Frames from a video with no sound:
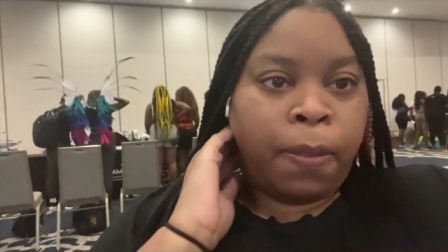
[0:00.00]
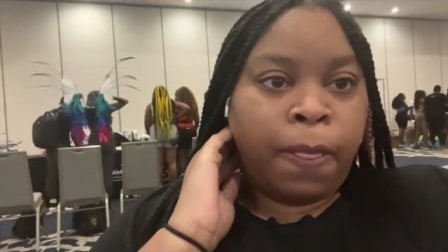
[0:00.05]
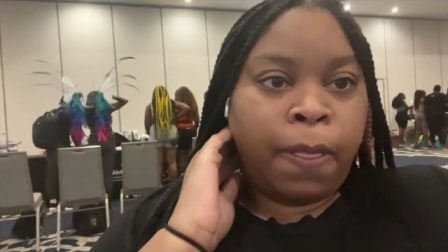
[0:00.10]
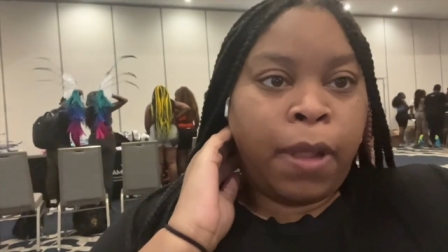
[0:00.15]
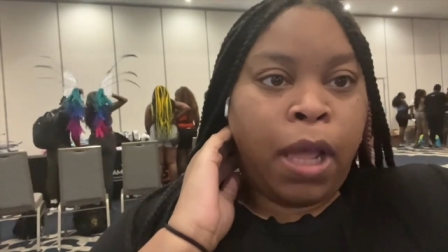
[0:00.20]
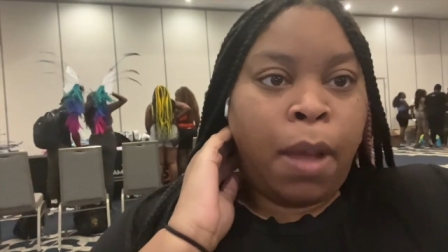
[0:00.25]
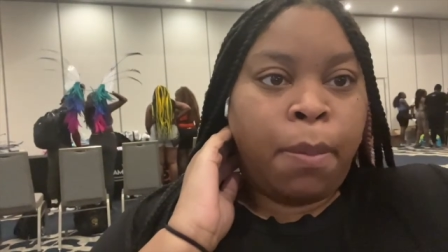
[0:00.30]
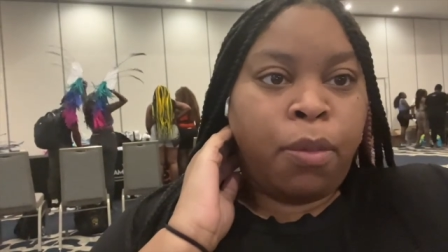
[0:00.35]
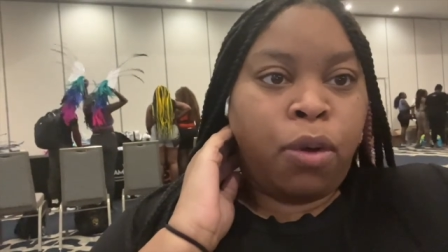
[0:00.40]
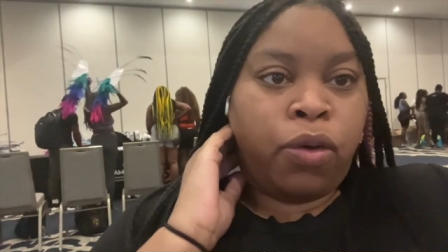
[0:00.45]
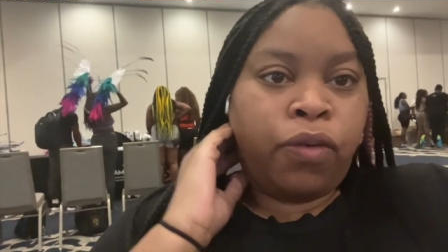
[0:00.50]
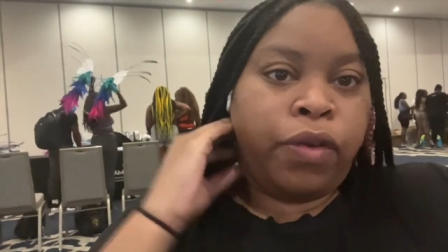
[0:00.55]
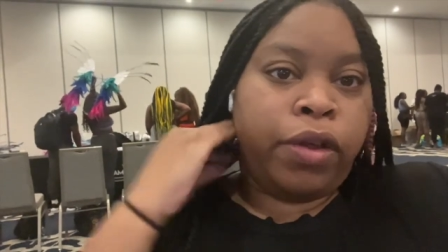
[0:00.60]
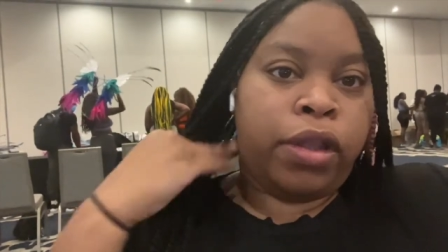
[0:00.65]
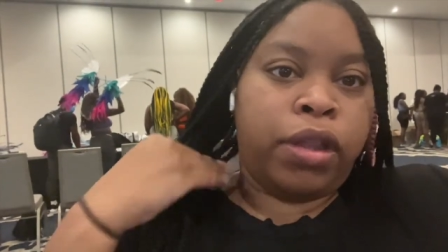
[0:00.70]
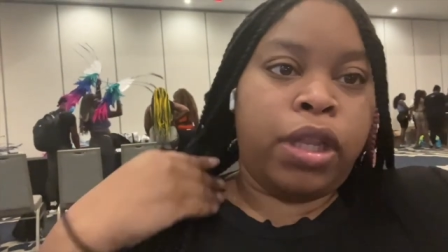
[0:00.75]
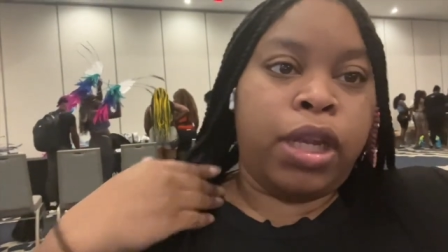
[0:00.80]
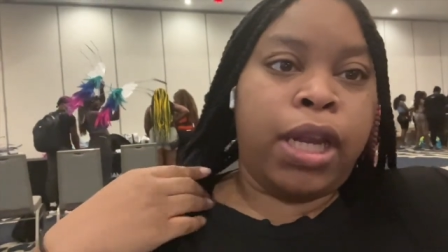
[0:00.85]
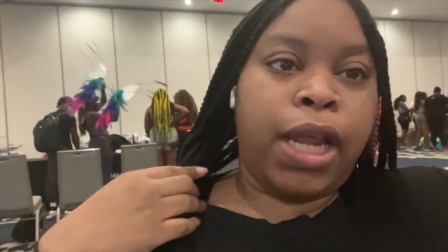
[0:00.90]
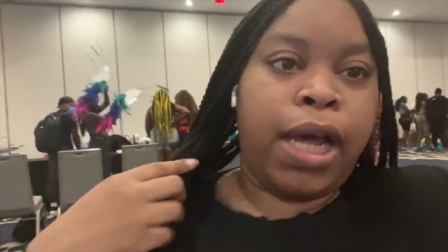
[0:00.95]
I'm moving.
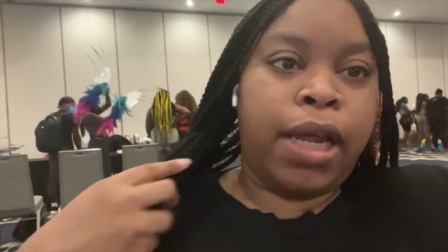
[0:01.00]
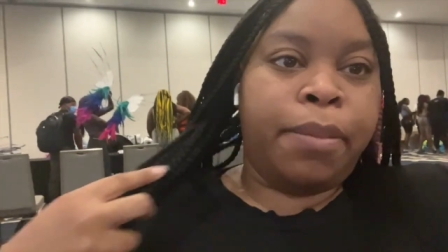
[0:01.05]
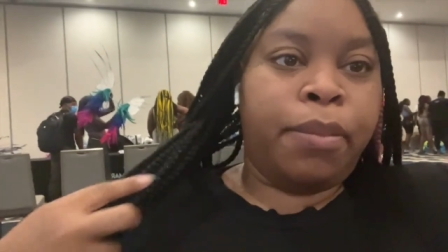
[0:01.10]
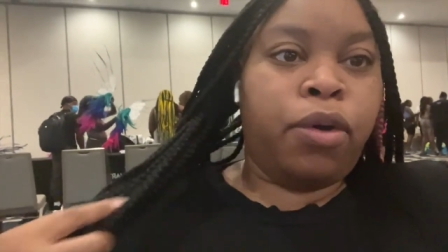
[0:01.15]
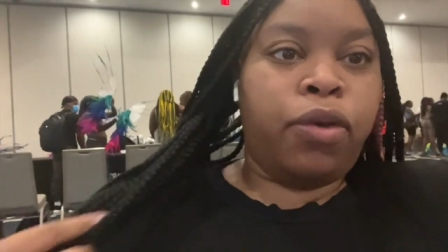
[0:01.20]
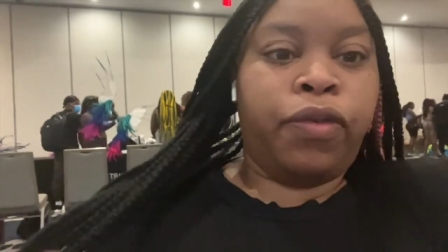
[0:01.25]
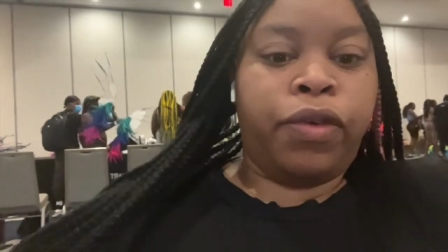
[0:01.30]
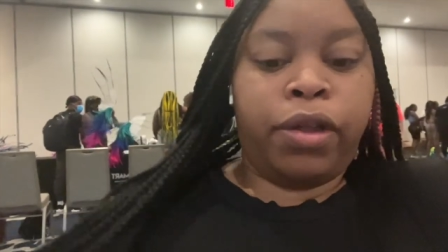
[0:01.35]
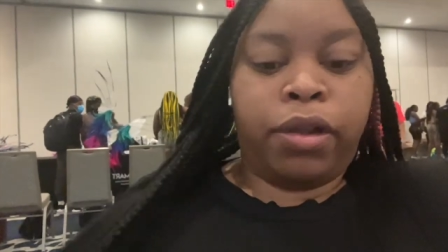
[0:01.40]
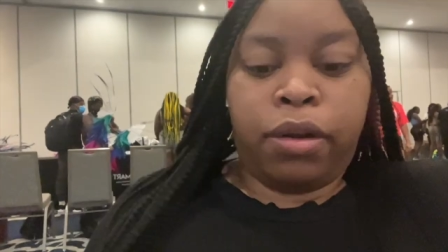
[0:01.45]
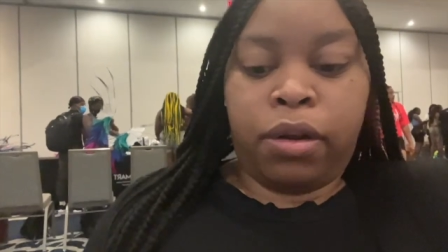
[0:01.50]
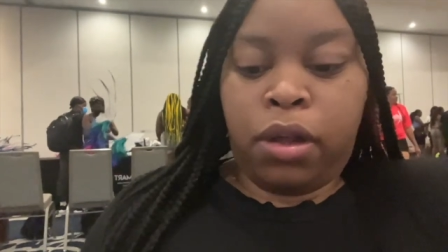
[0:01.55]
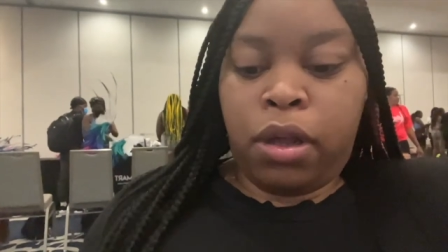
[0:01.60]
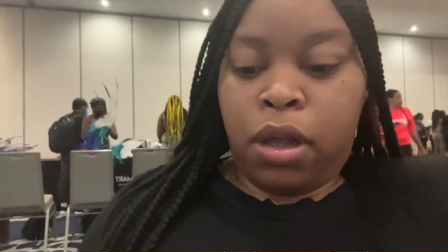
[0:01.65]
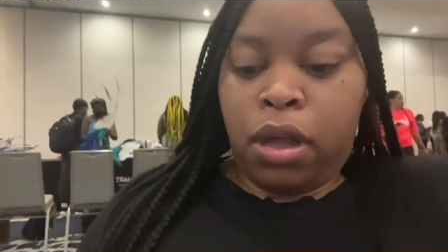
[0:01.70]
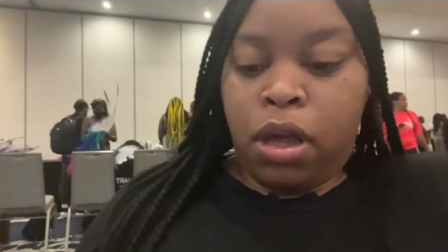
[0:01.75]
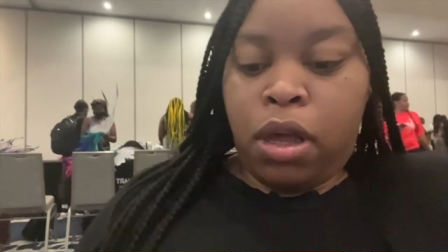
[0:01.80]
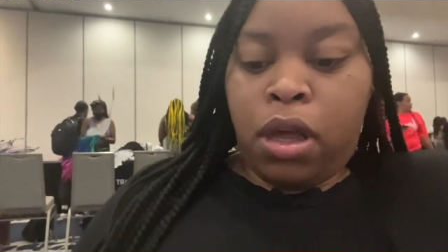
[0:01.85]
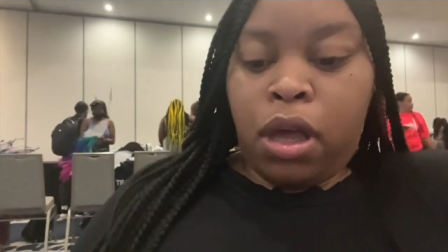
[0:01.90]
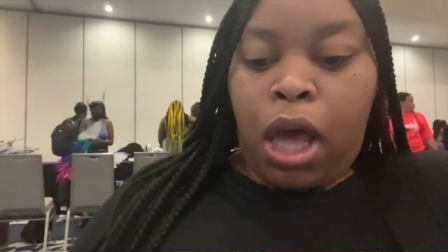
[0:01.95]
The line moving.
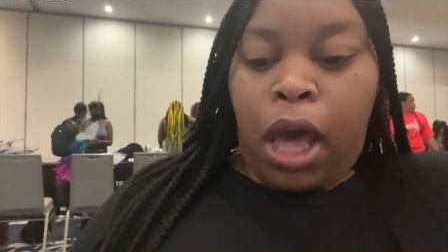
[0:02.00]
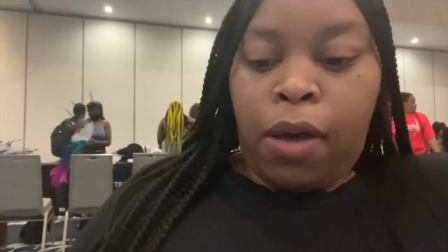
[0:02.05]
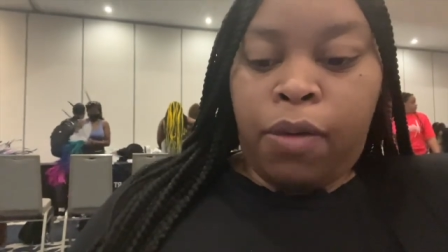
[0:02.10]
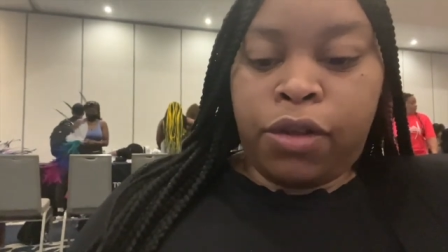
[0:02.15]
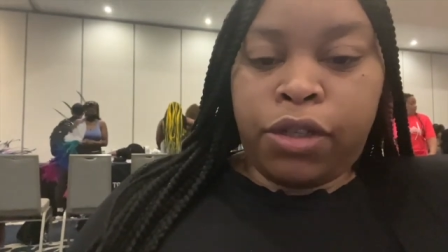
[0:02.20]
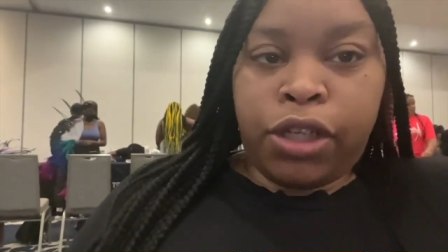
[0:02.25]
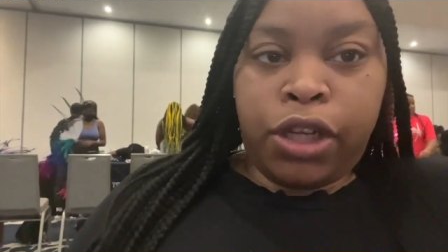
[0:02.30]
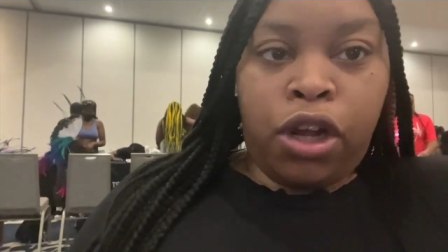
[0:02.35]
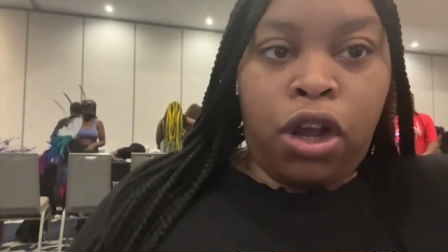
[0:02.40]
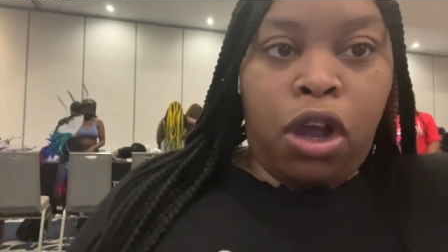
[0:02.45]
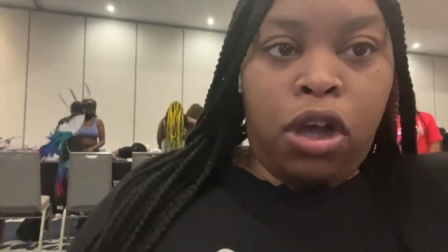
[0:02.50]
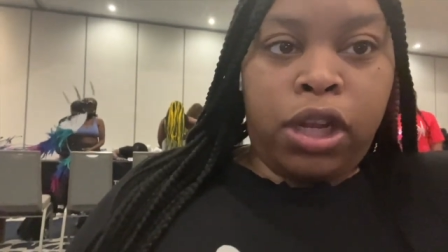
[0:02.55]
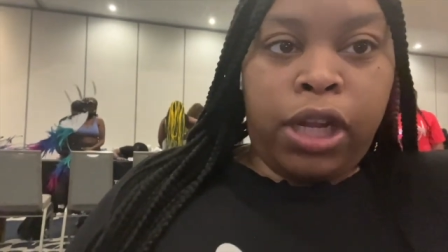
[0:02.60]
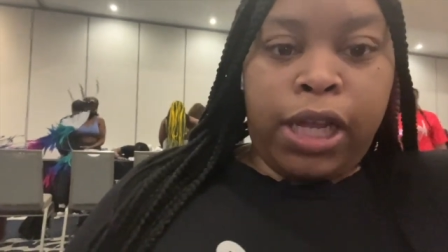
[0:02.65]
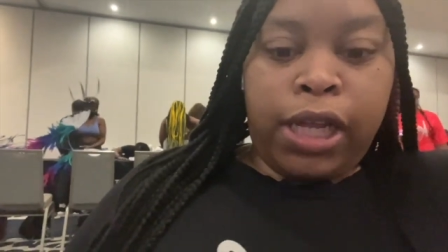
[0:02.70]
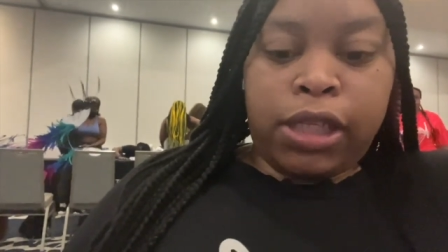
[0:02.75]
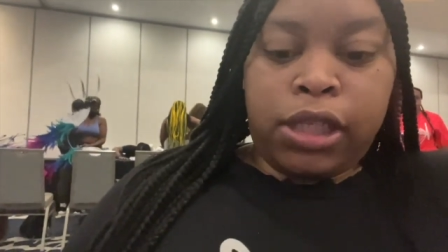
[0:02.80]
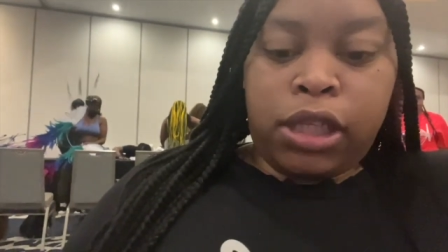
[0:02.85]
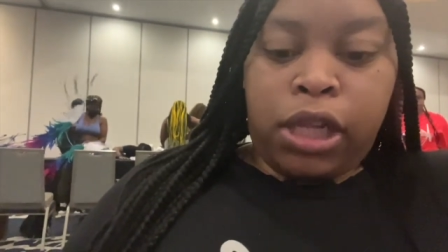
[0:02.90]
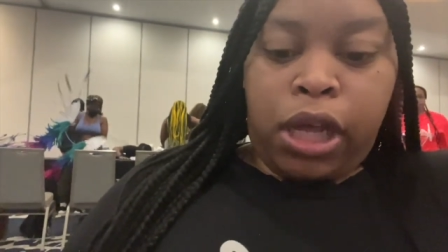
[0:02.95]
I was here all
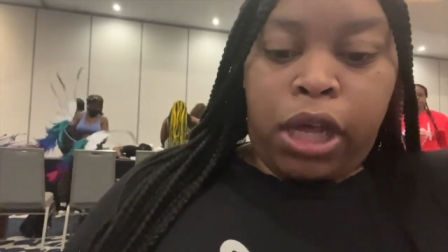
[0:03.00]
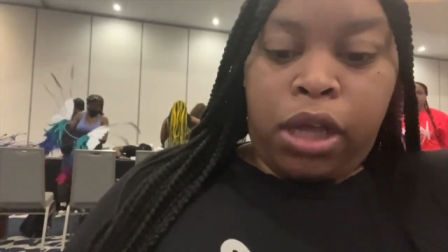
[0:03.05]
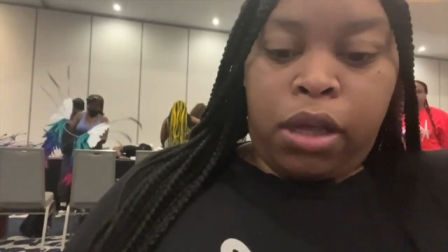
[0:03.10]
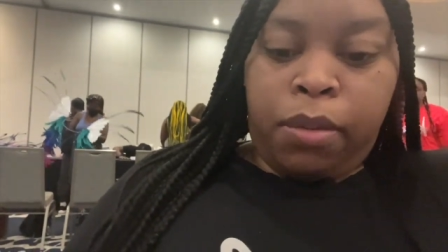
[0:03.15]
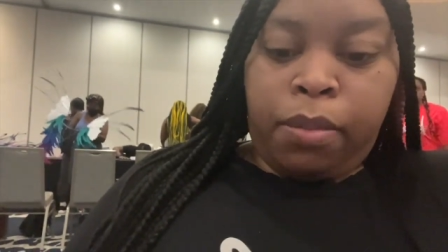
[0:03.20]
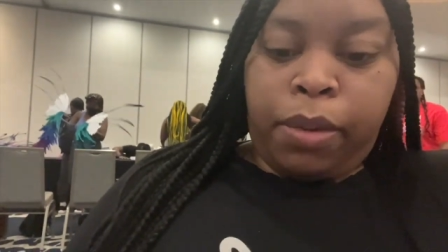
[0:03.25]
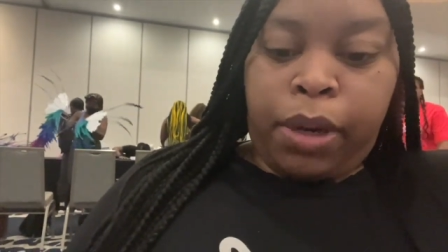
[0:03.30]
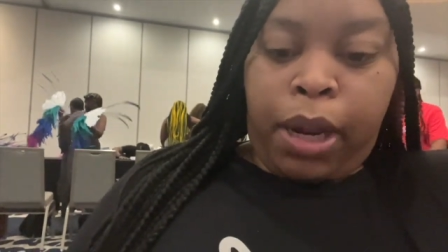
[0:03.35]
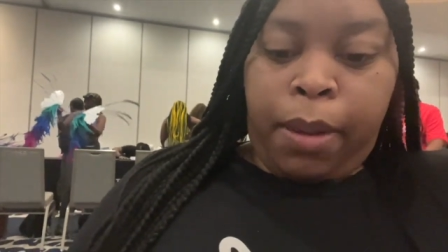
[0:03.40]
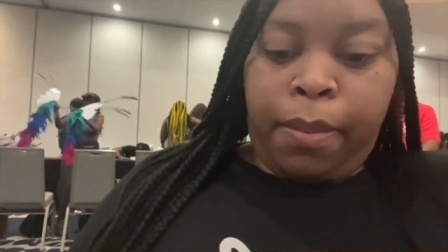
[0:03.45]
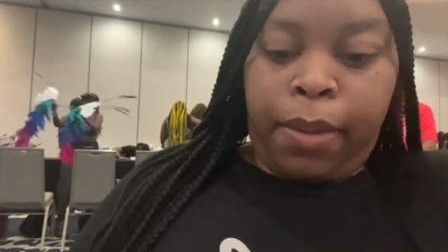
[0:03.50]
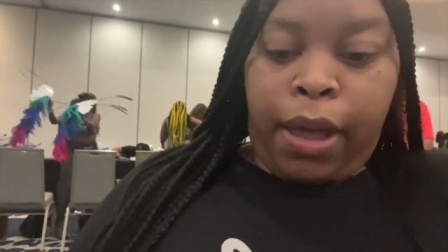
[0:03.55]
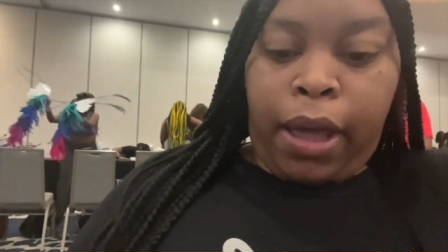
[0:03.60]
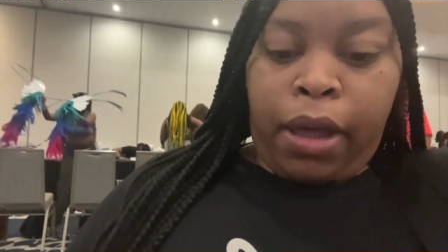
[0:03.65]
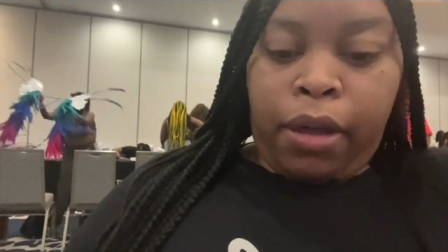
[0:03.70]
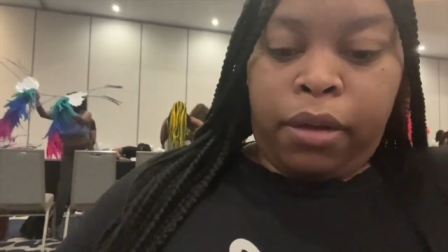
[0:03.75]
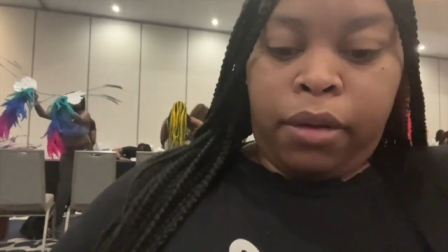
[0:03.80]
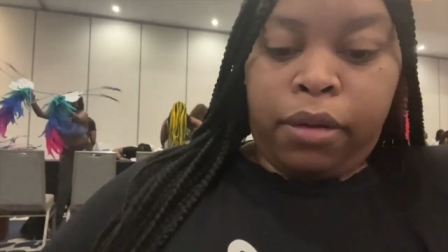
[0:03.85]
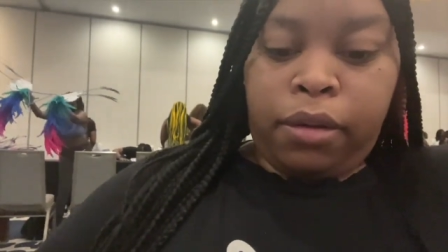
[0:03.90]
last night, but I'm back.